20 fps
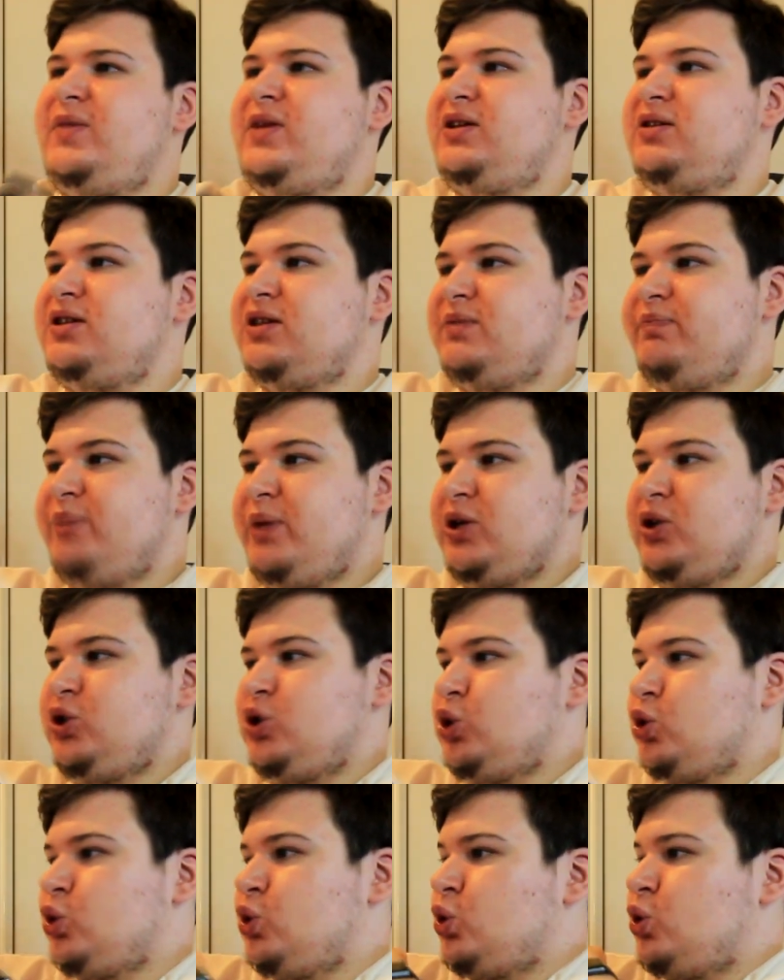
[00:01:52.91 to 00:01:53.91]
it says
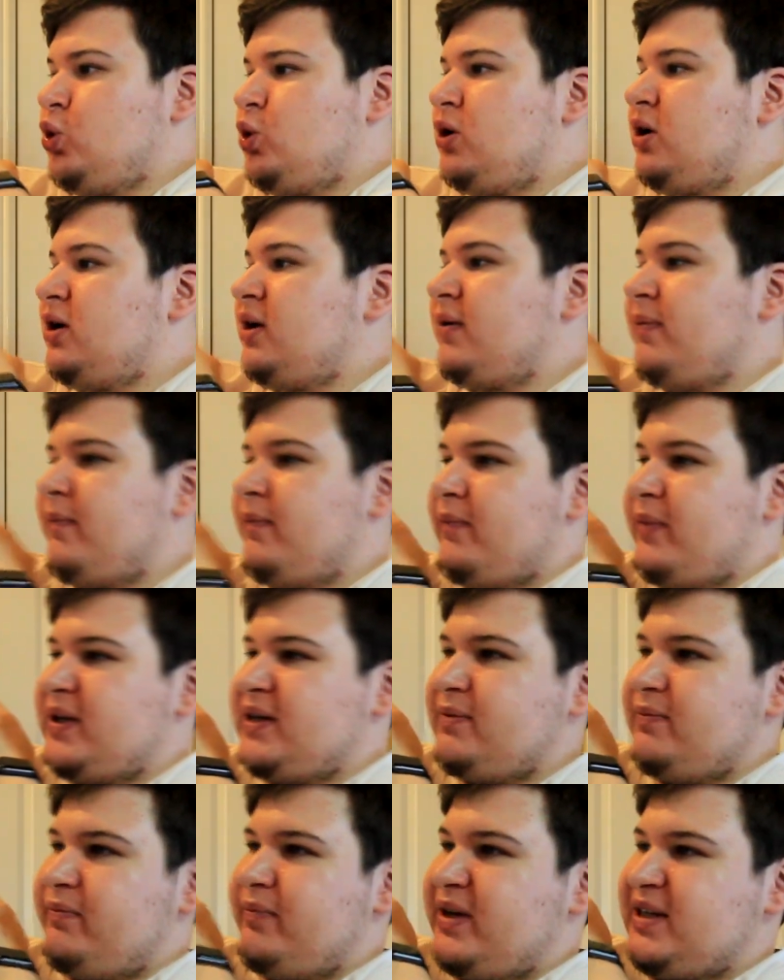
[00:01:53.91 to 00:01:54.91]
Bonjour,
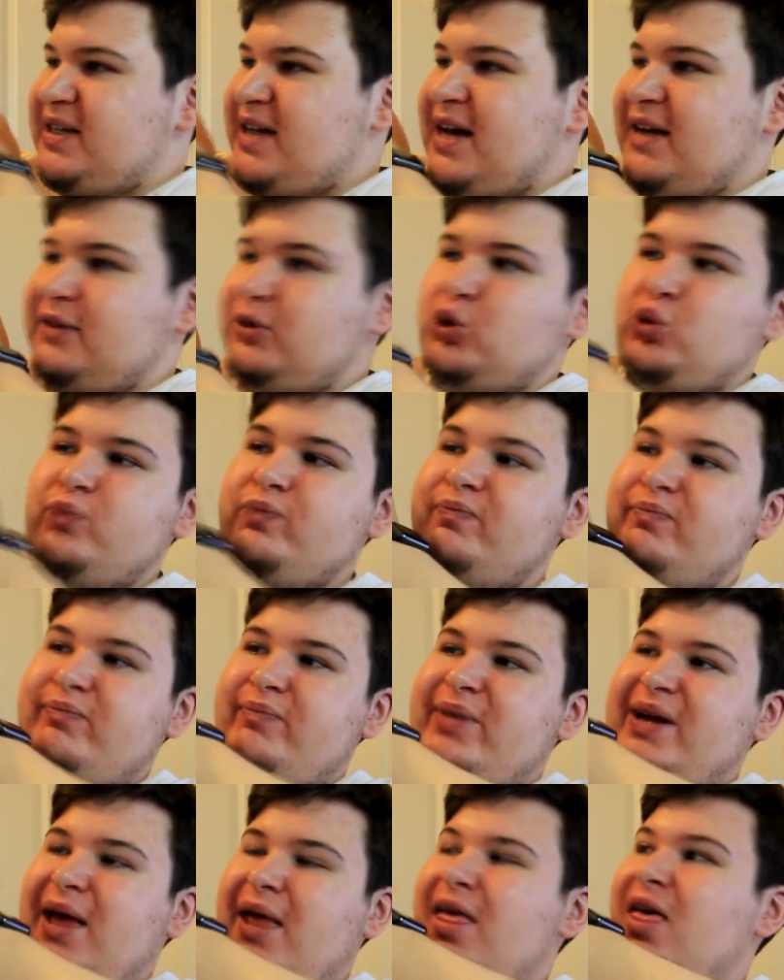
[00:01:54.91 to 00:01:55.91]

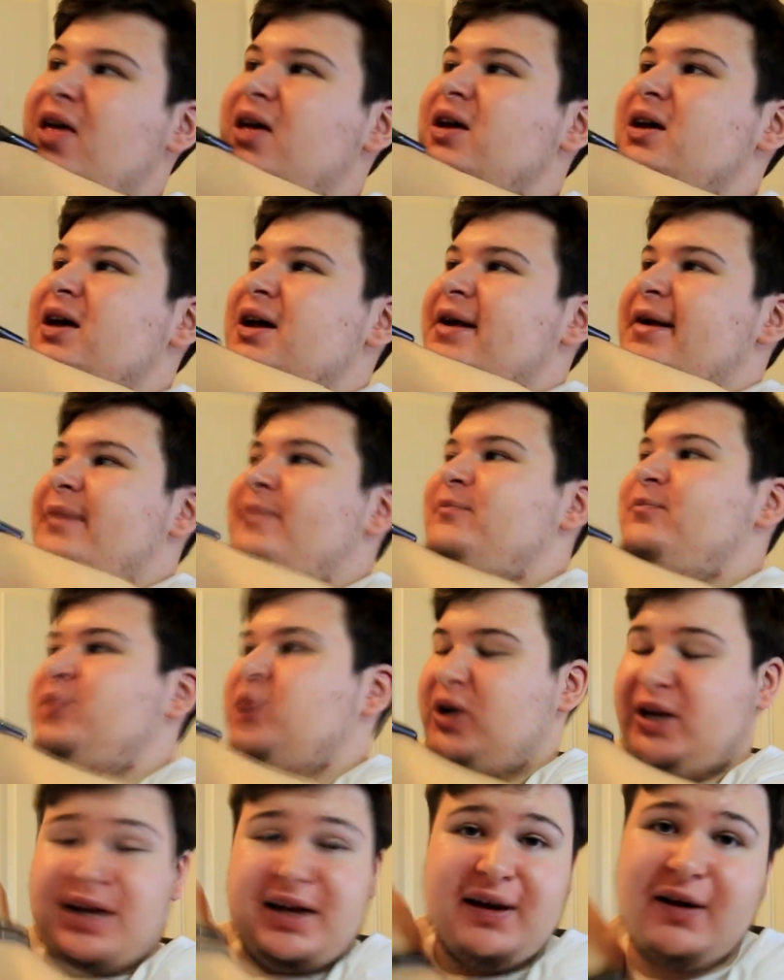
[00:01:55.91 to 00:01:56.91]
Madame.
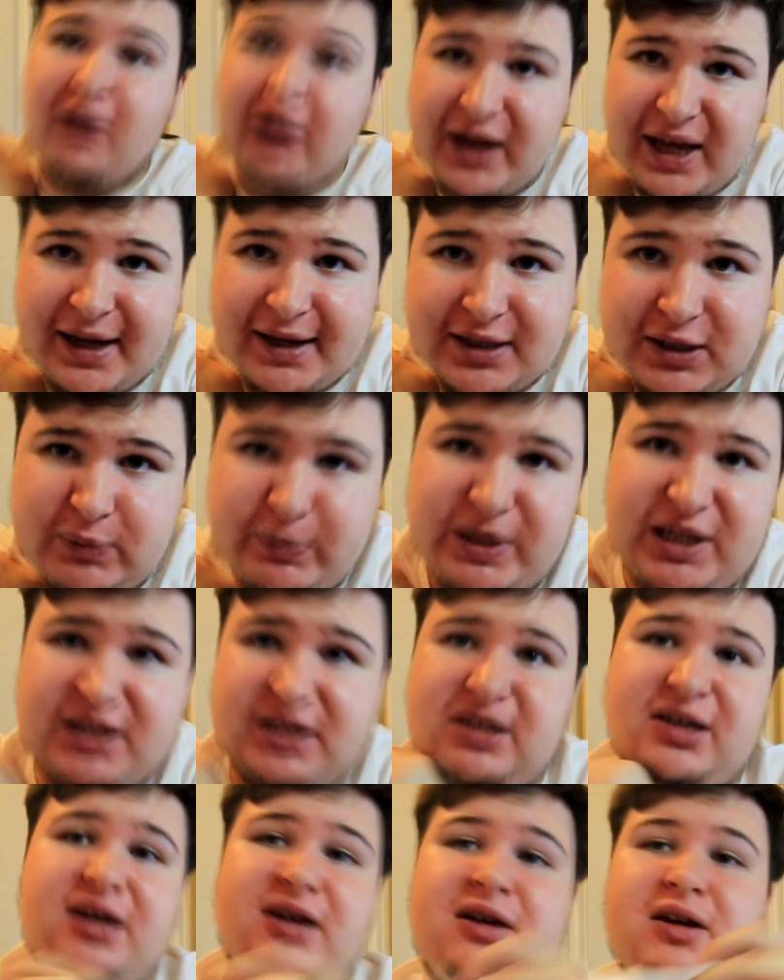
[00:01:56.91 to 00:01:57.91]
I can't speak
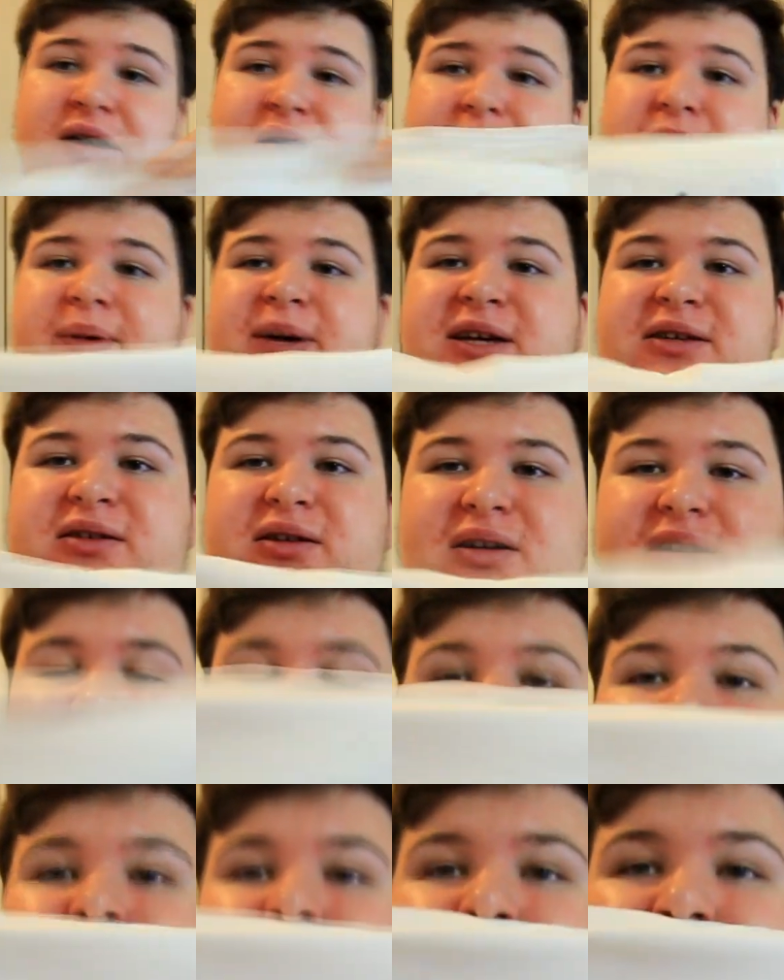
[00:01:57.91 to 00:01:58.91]
today. Basically,
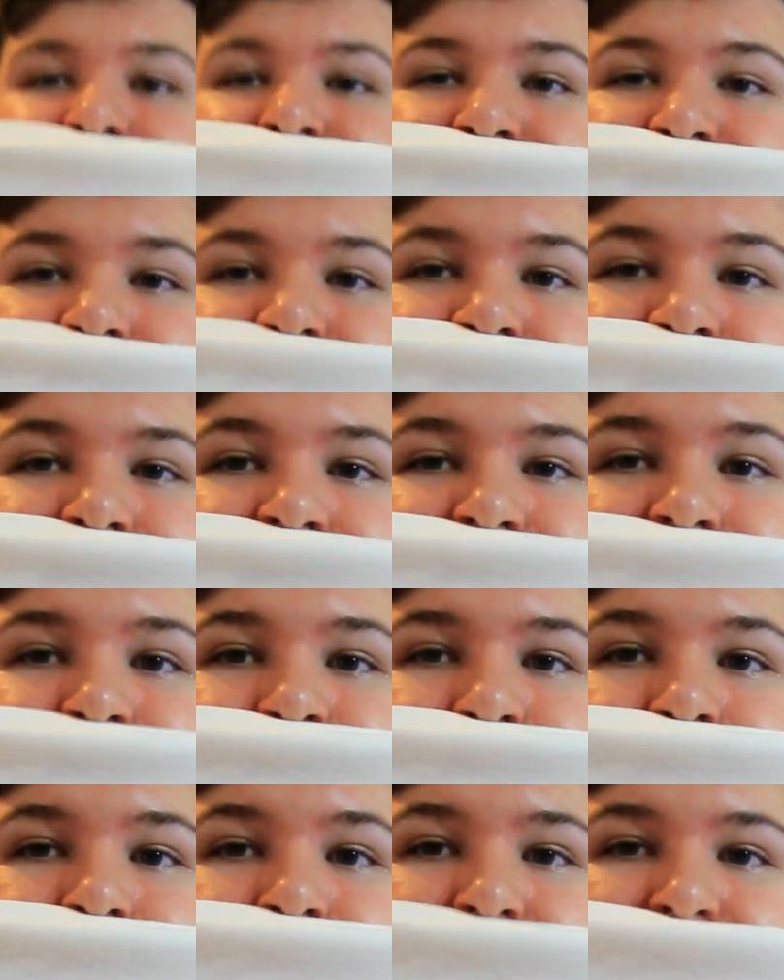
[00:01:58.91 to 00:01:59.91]
you can read it. It just says
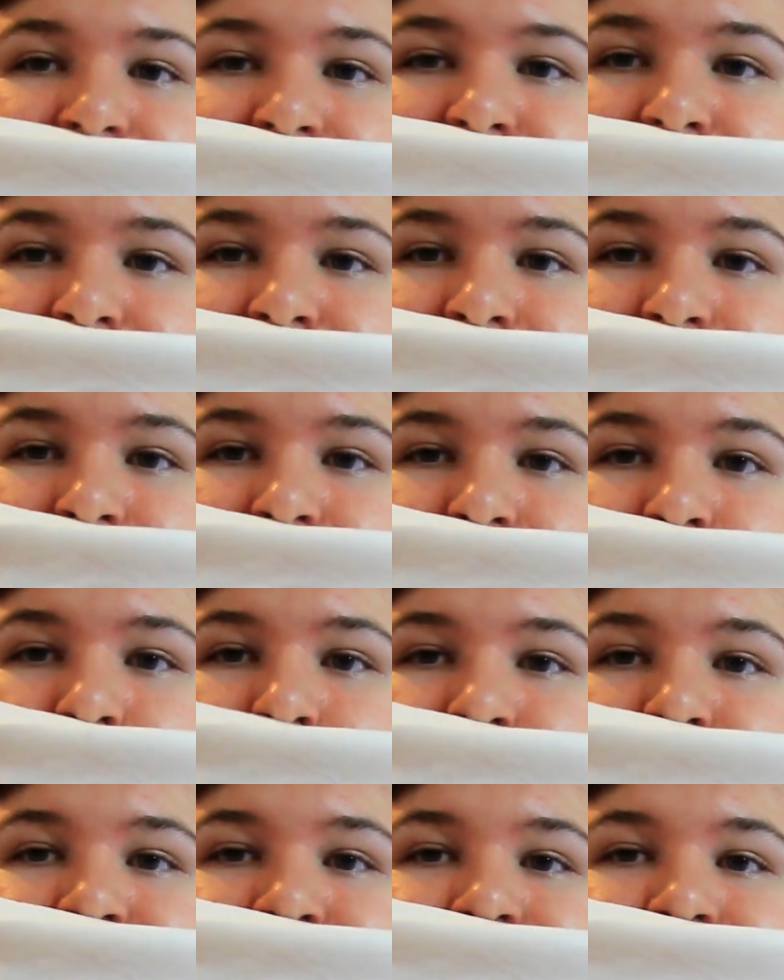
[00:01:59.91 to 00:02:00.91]
Bonjour,